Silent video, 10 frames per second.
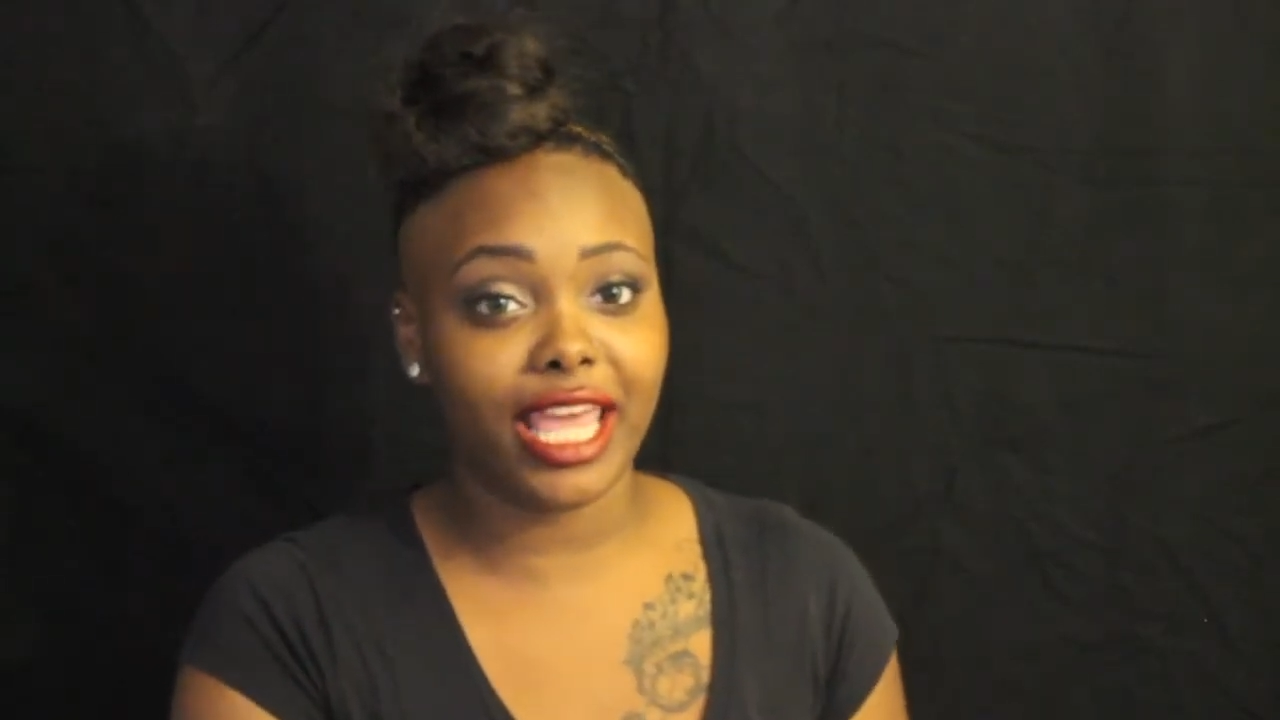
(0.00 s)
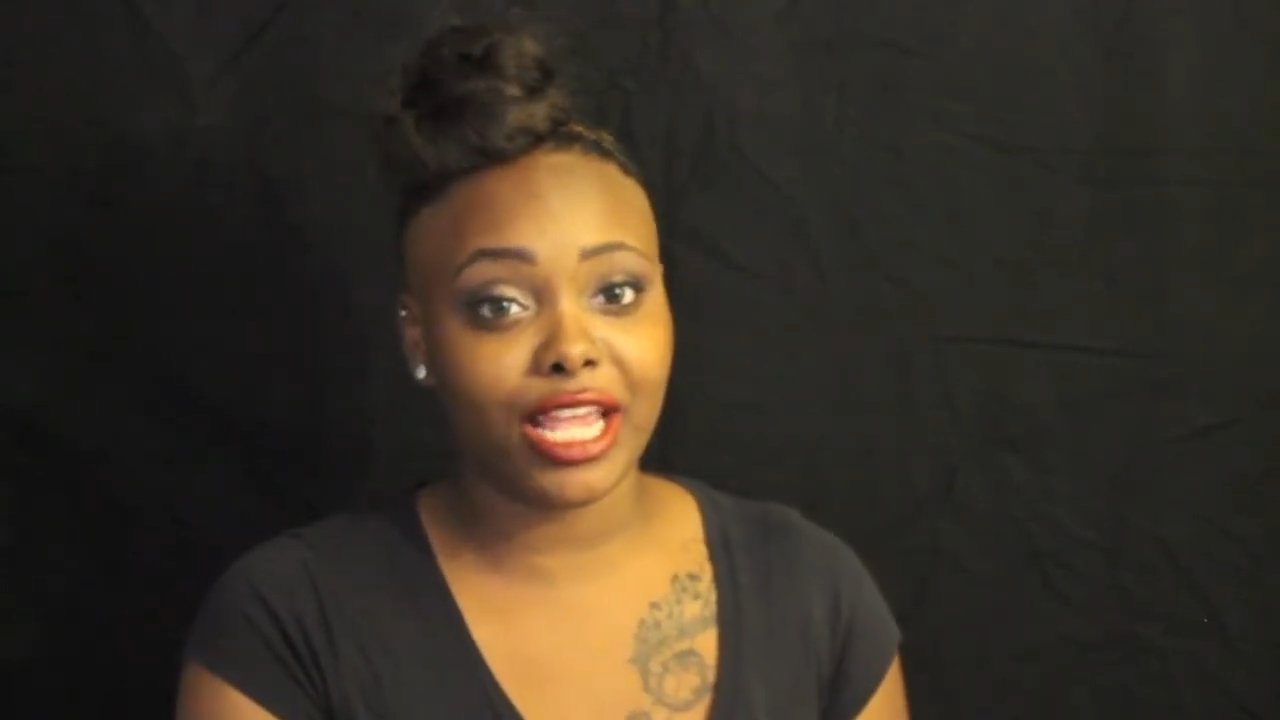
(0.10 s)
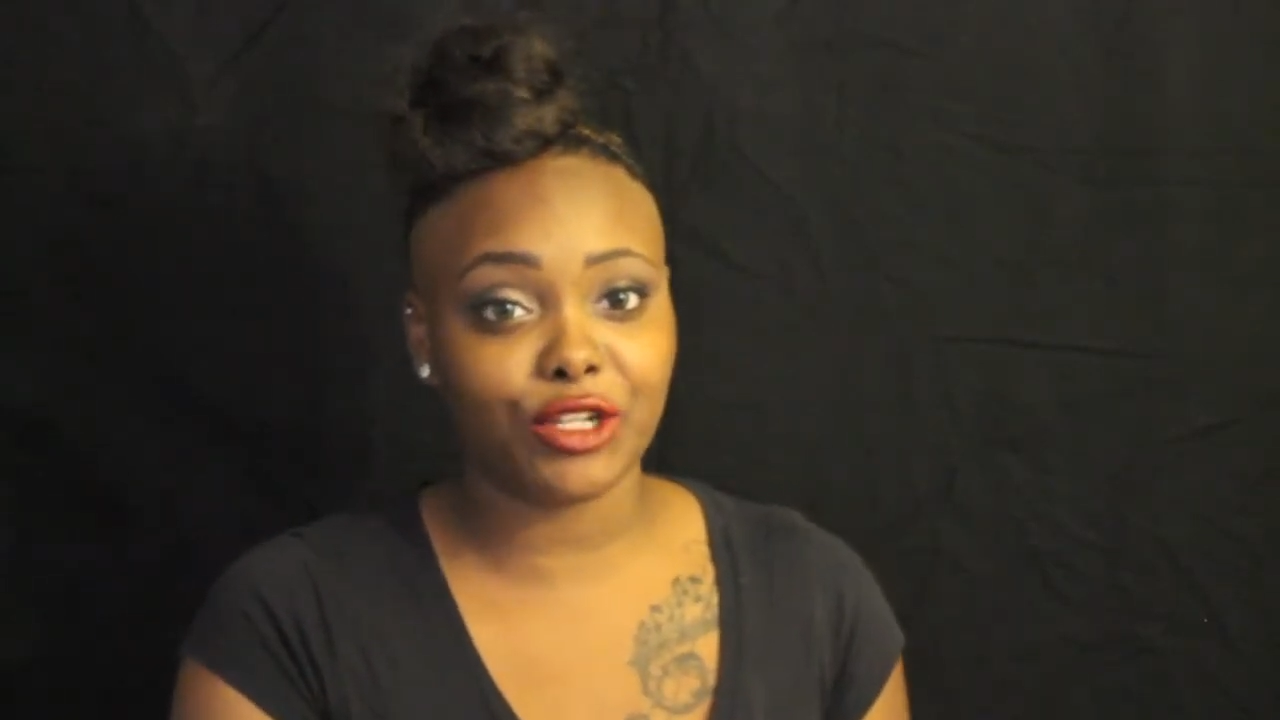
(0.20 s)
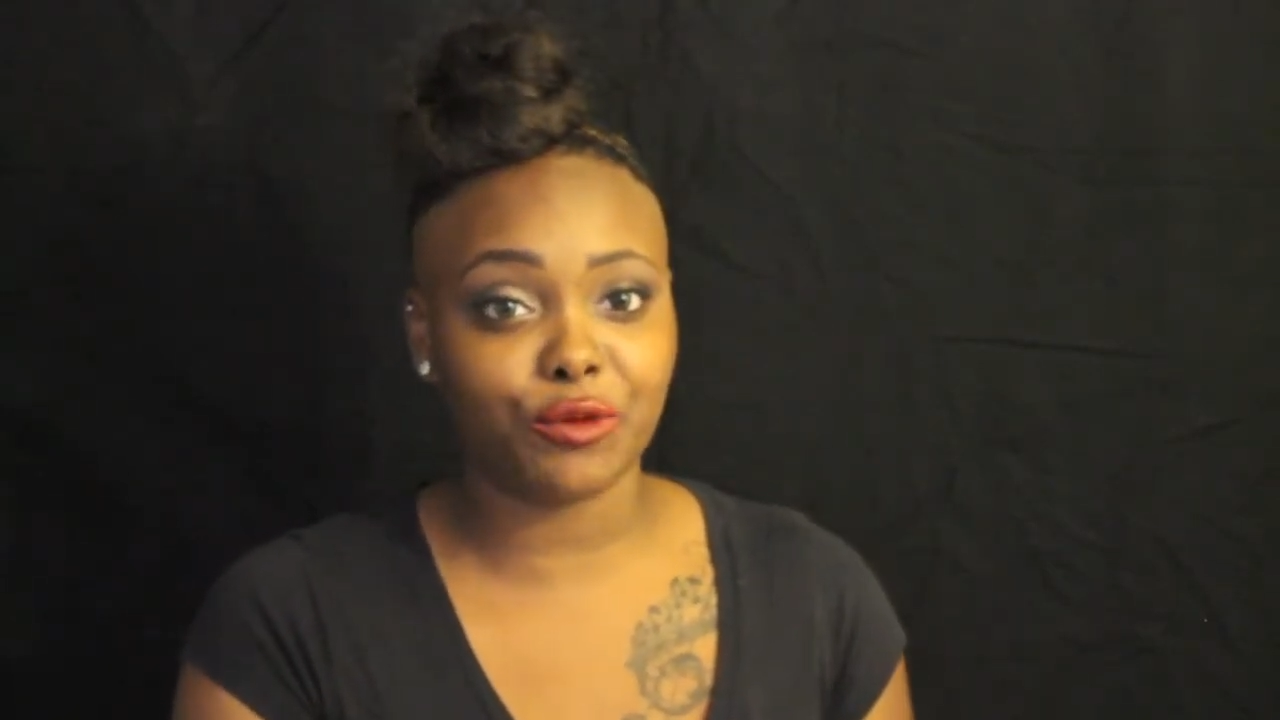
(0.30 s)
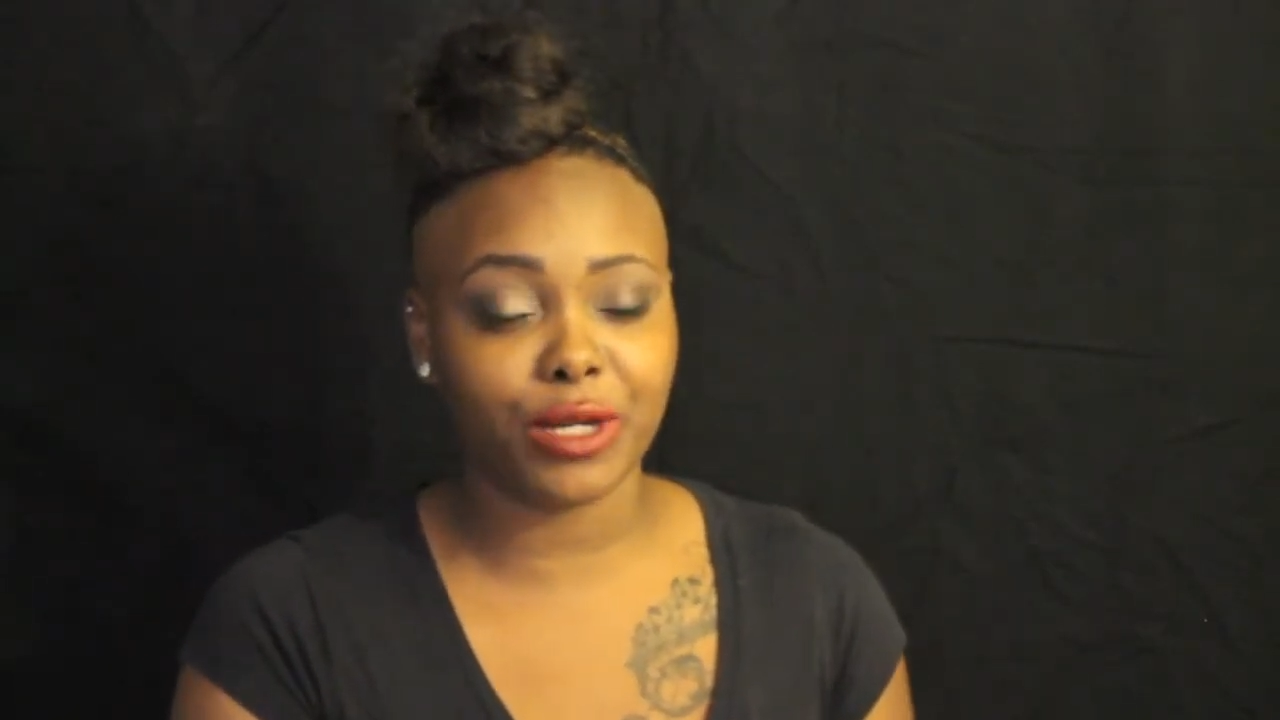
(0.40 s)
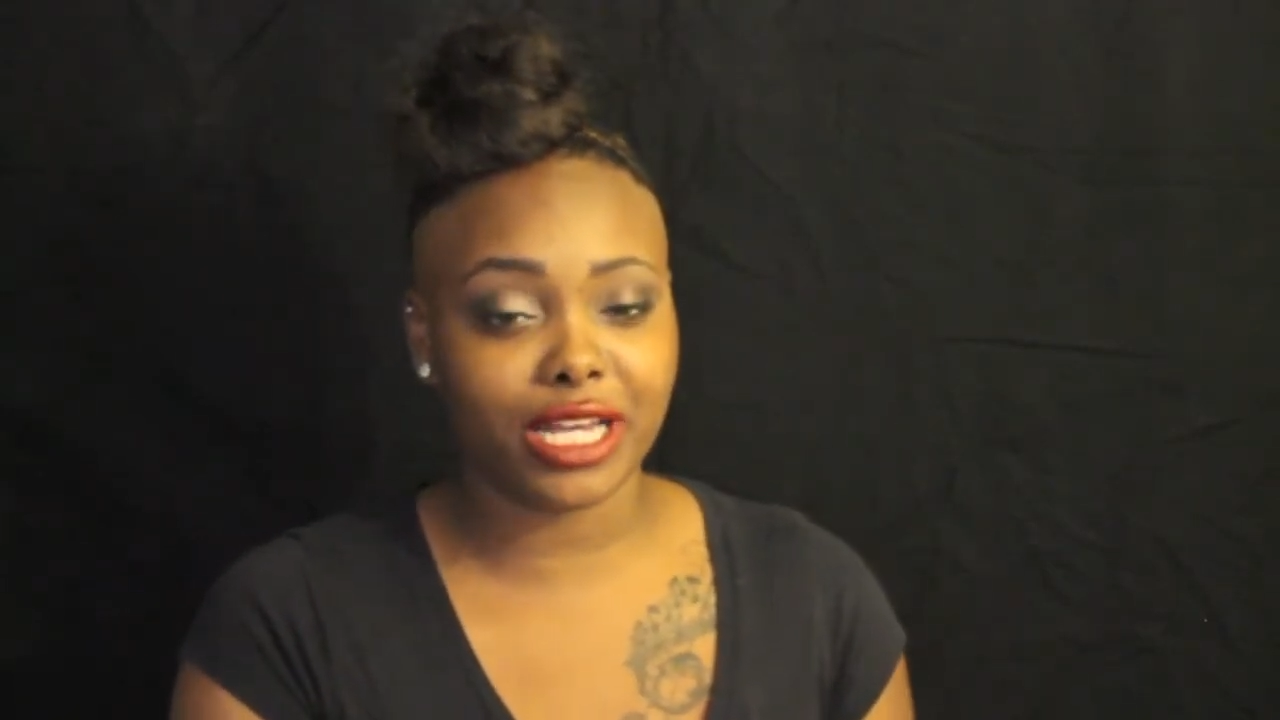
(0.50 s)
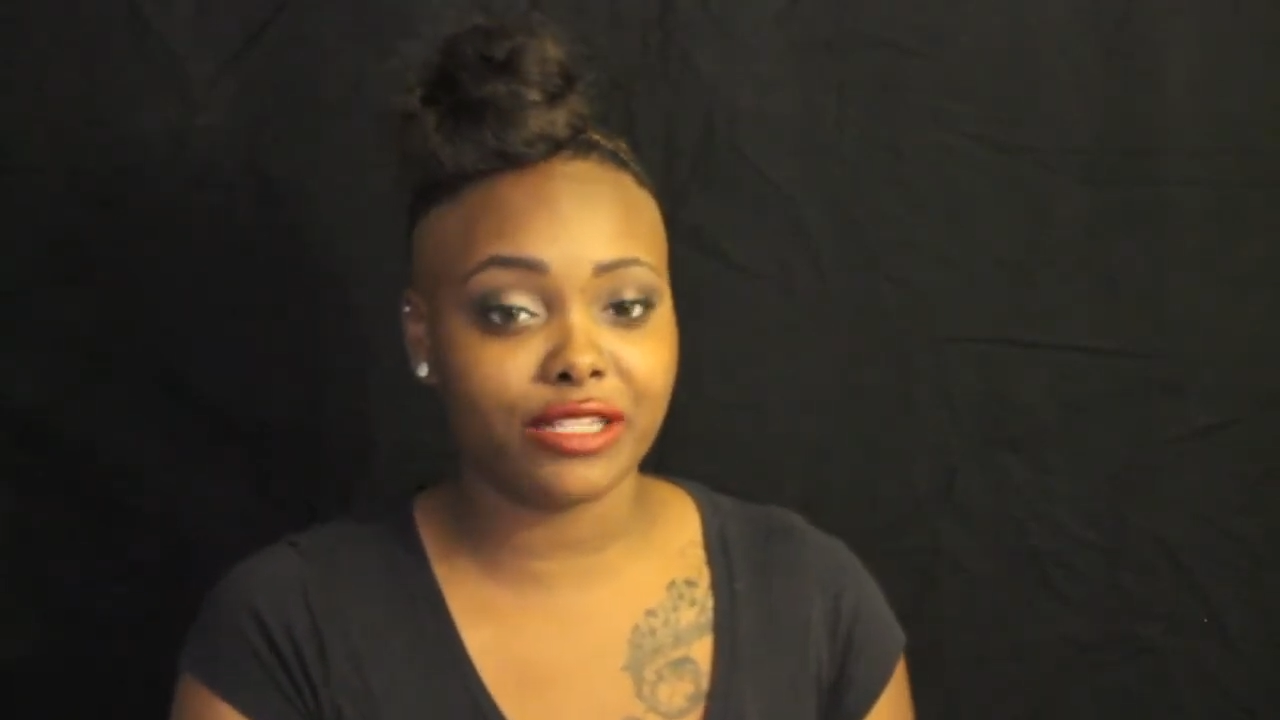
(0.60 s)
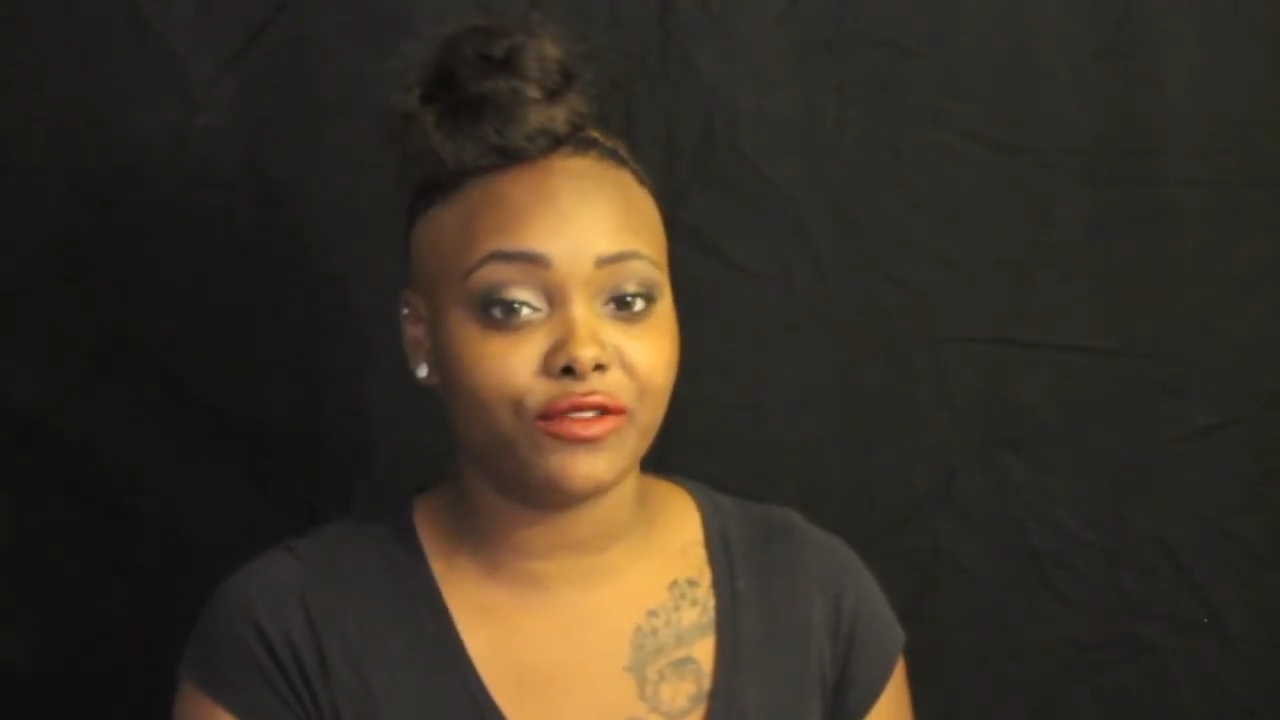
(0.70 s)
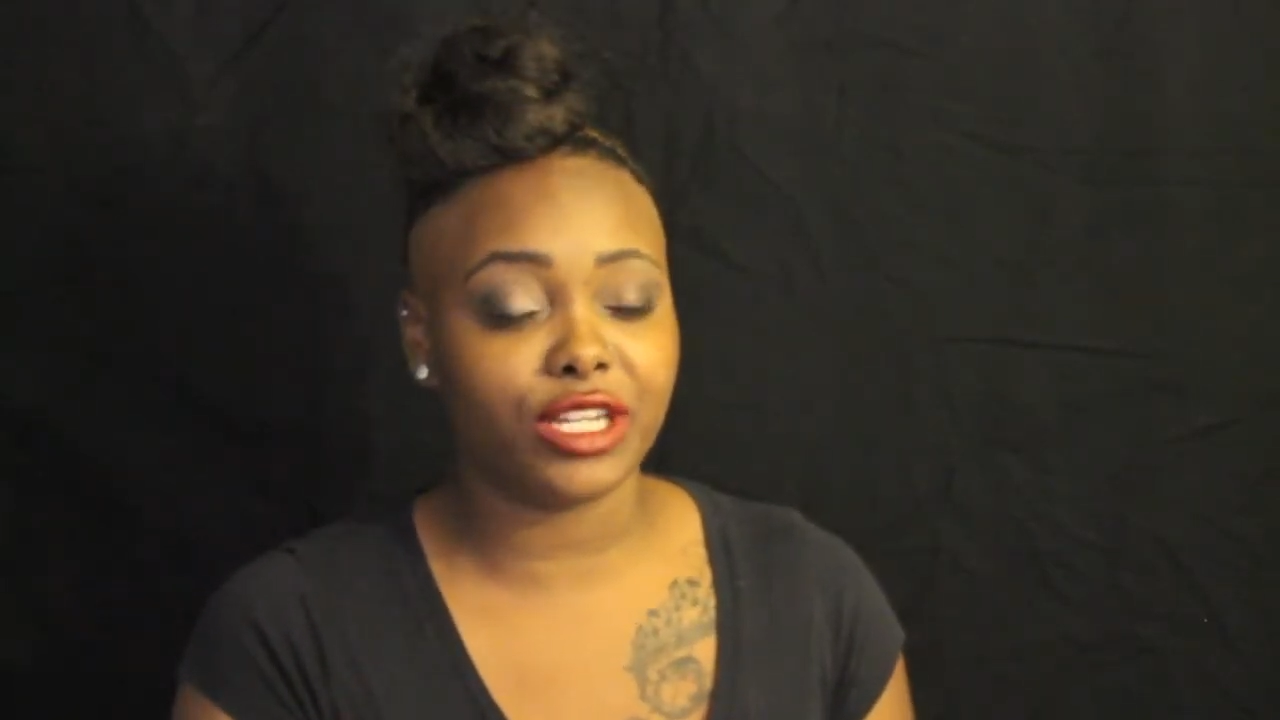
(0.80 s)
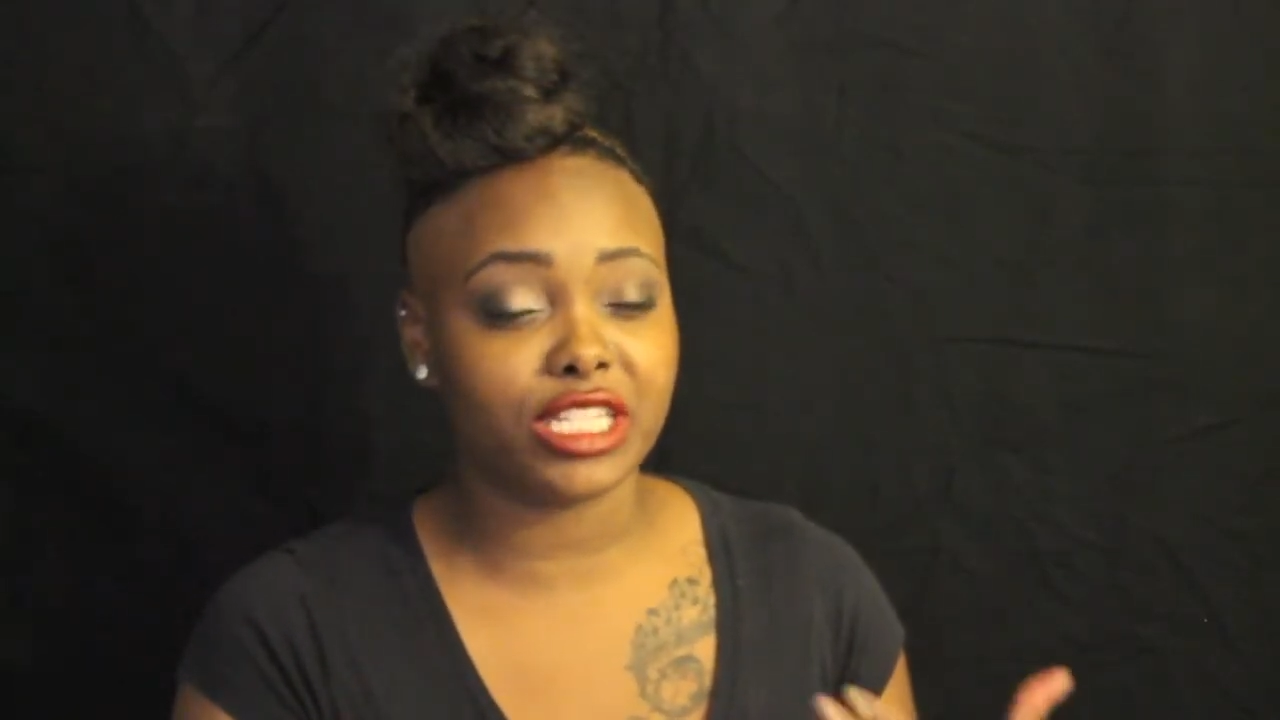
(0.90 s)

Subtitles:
they do because of the